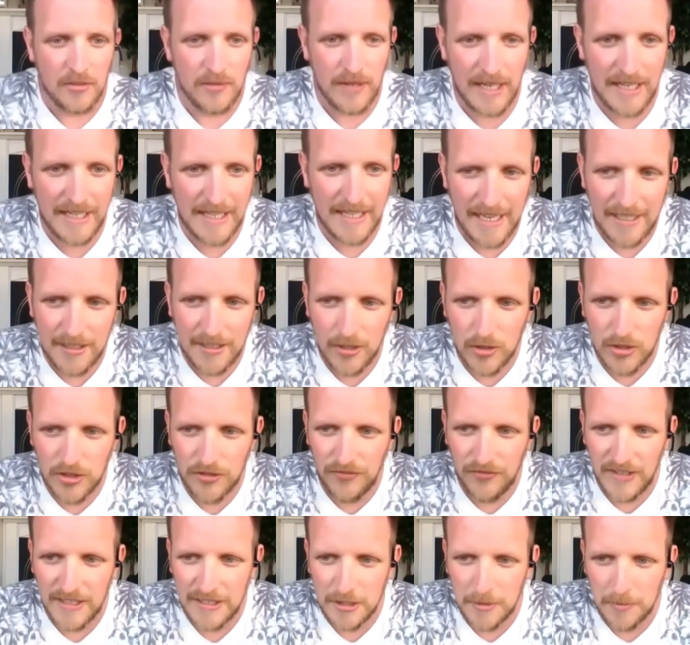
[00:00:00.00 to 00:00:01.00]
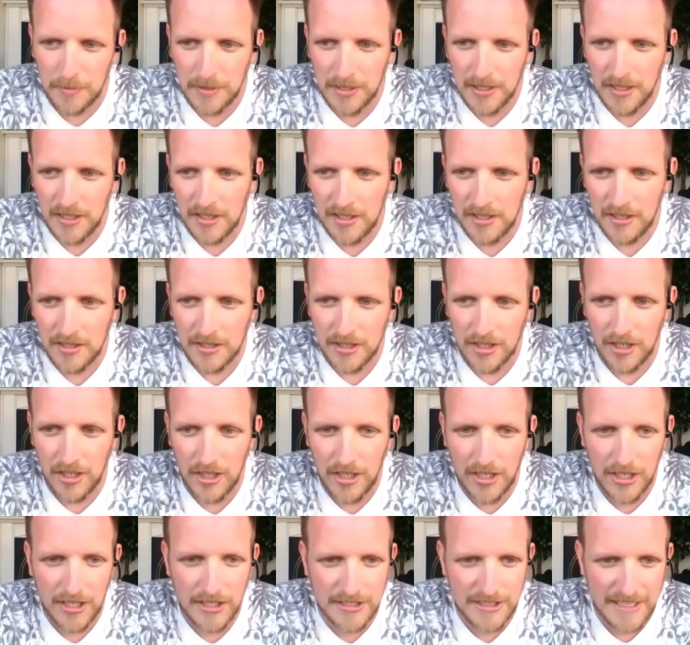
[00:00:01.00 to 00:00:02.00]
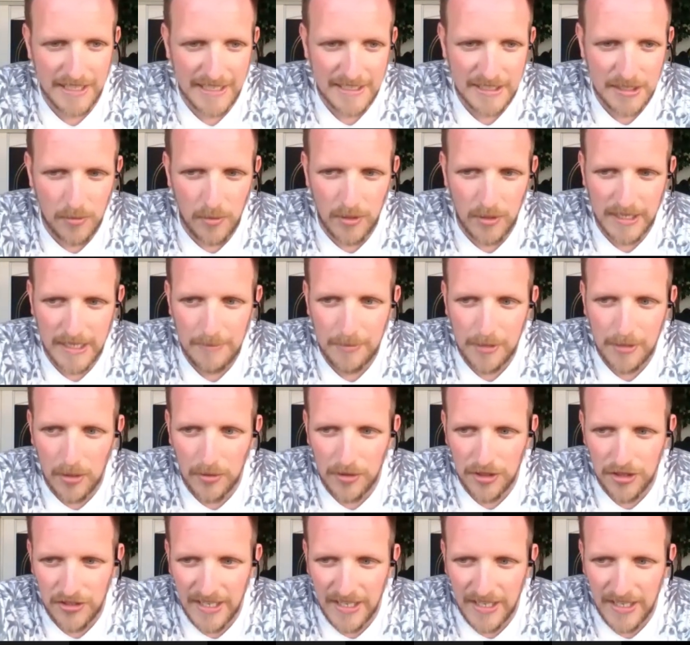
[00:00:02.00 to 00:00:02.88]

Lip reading: Really getting those feet up. Good, that's the one, keep it going.